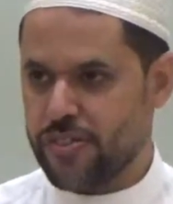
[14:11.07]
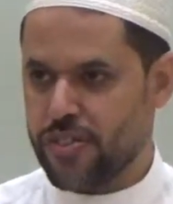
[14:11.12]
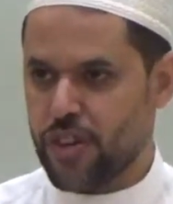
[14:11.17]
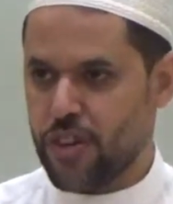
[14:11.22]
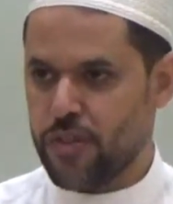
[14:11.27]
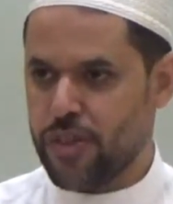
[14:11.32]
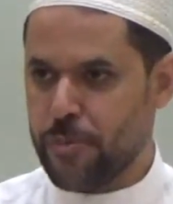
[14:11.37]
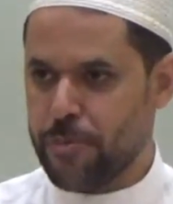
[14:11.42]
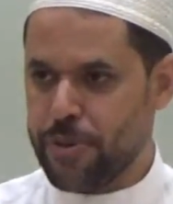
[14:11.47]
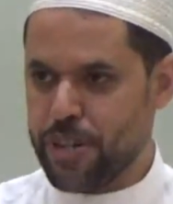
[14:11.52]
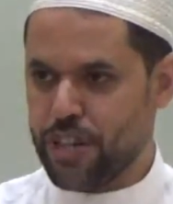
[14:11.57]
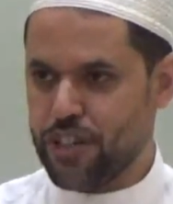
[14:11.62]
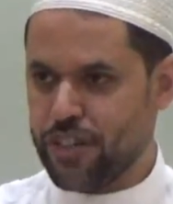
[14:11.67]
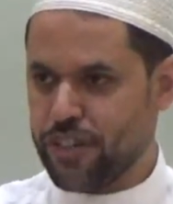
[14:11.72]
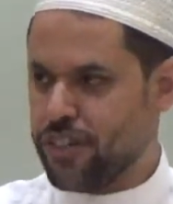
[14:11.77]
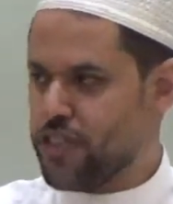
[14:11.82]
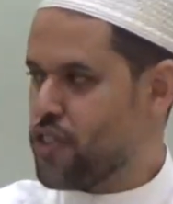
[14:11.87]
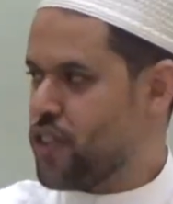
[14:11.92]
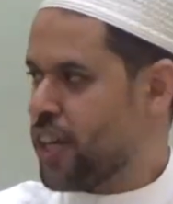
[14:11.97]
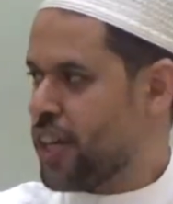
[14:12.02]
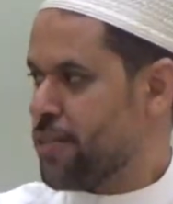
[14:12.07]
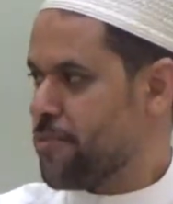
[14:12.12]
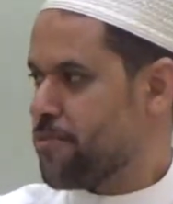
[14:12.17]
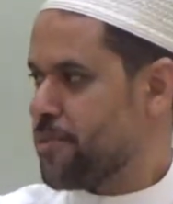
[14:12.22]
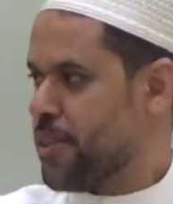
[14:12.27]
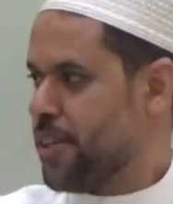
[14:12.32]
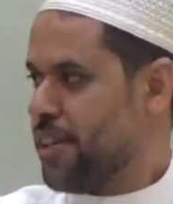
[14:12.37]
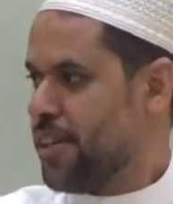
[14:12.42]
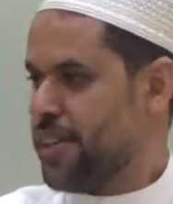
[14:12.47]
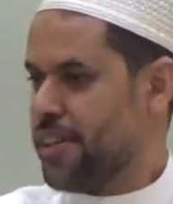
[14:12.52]
So the bigger the tribe,
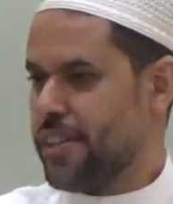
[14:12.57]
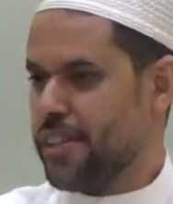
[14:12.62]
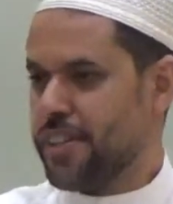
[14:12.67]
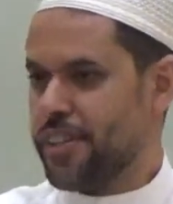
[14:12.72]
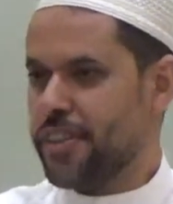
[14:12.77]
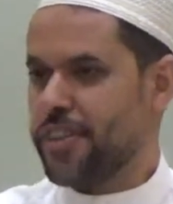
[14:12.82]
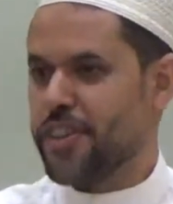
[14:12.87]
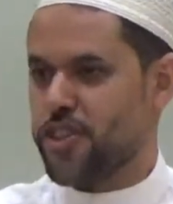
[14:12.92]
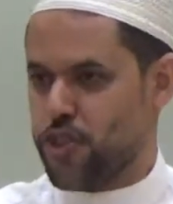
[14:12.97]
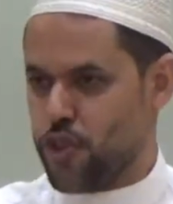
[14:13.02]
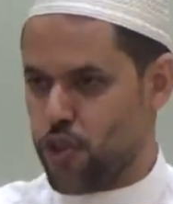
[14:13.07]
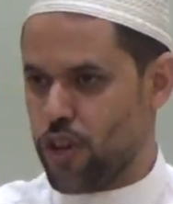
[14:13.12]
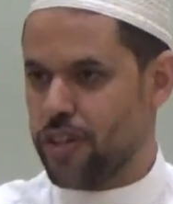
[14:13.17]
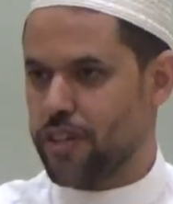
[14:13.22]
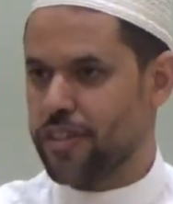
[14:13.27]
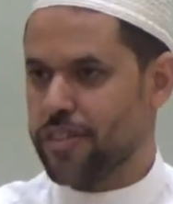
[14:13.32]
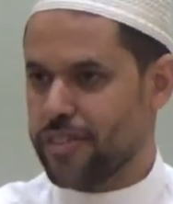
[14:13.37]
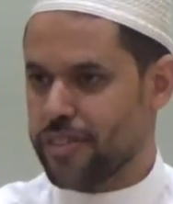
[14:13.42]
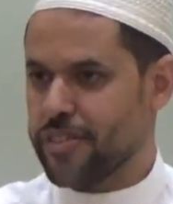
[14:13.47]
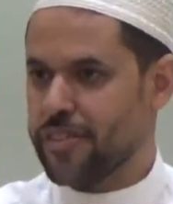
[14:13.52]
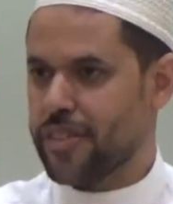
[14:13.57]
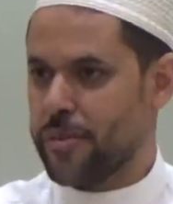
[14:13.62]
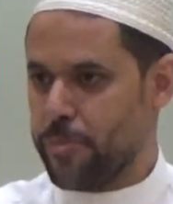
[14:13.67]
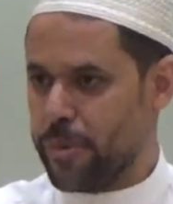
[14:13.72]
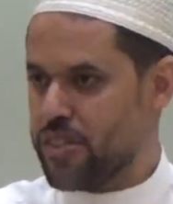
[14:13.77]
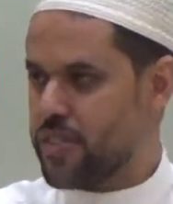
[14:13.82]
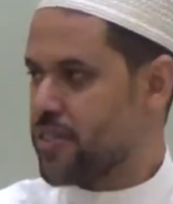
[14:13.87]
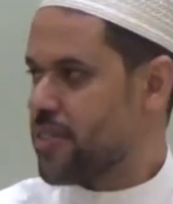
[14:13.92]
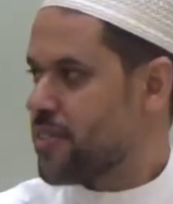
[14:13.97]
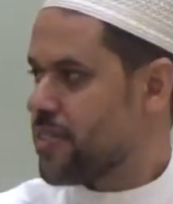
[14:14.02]
the stronger, the
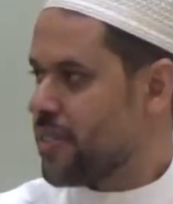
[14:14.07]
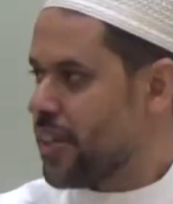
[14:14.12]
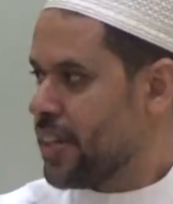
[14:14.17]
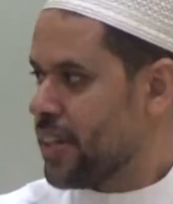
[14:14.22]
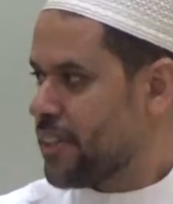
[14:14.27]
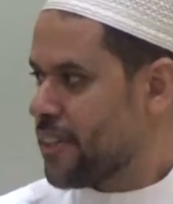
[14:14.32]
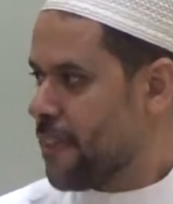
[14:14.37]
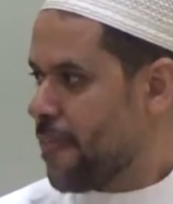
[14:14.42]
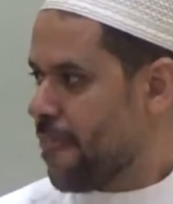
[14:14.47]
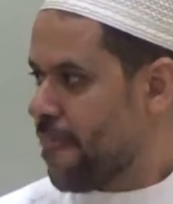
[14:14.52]
better, right?